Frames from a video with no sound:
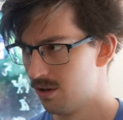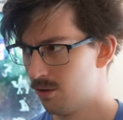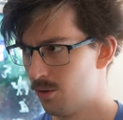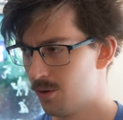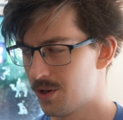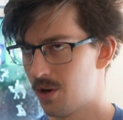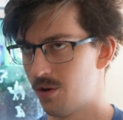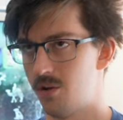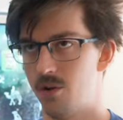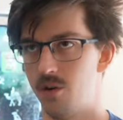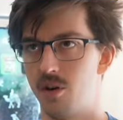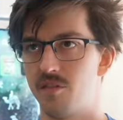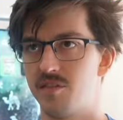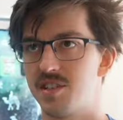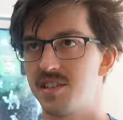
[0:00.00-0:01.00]
audio
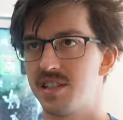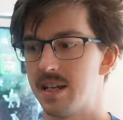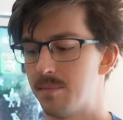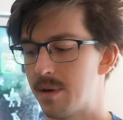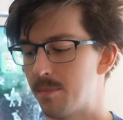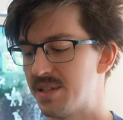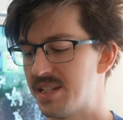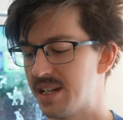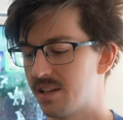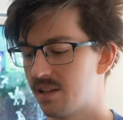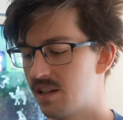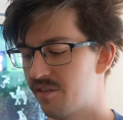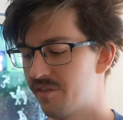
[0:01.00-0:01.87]
nerd, obviously, but particularly